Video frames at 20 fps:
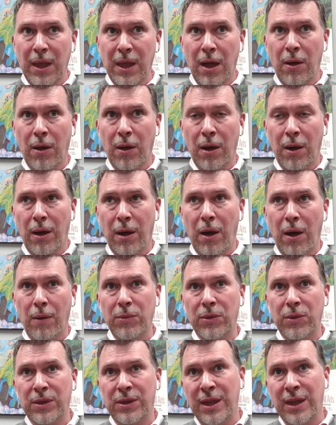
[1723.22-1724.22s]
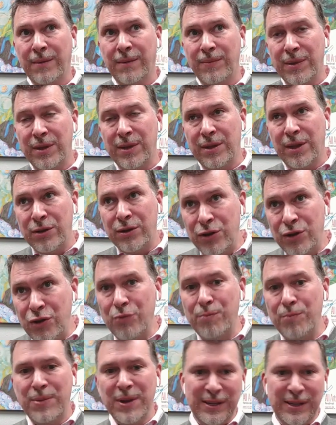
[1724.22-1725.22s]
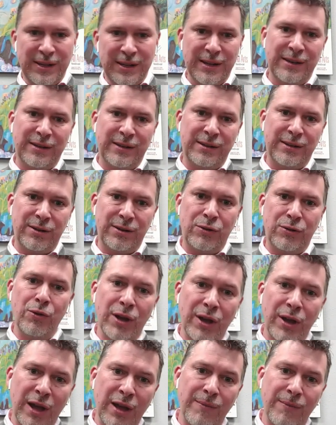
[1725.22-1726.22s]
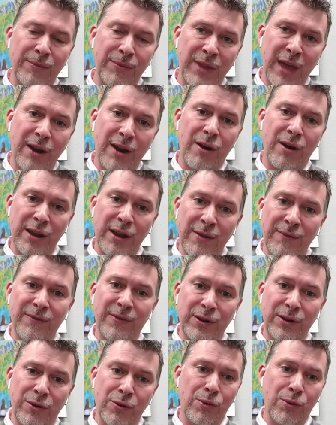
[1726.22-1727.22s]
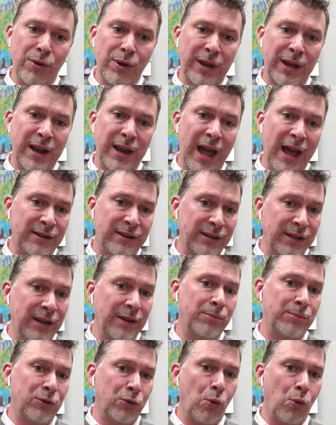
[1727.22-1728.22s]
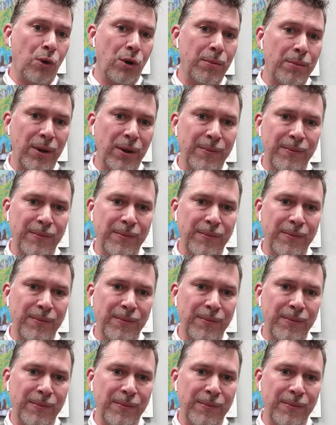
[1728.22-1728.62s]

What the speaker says: the new business that our inventory can actually absorb?